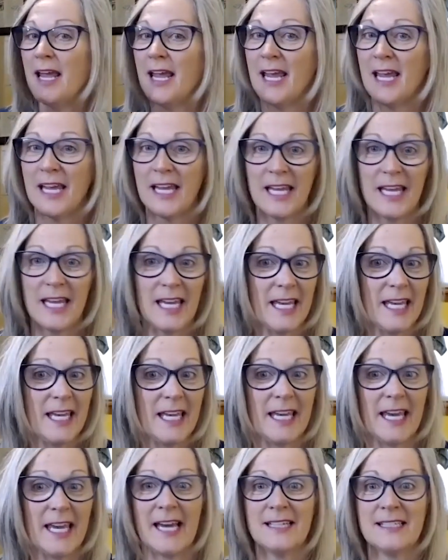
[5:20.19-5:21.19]
it
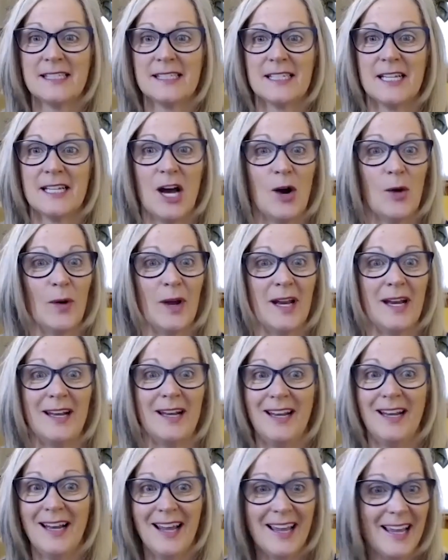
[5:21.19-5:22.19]
gets
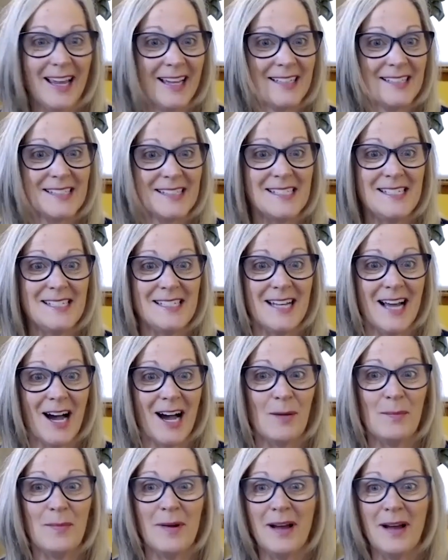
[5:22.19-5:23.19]
going, it's
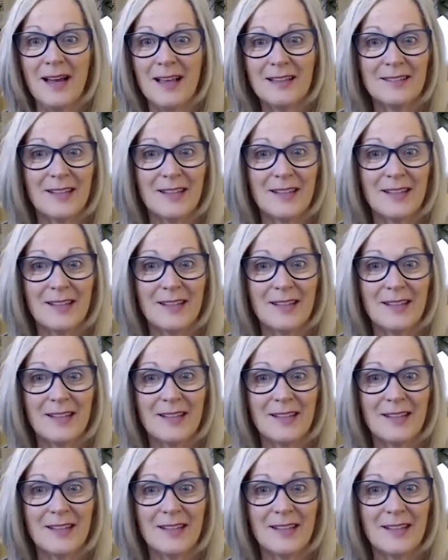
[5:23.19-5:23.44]
numb,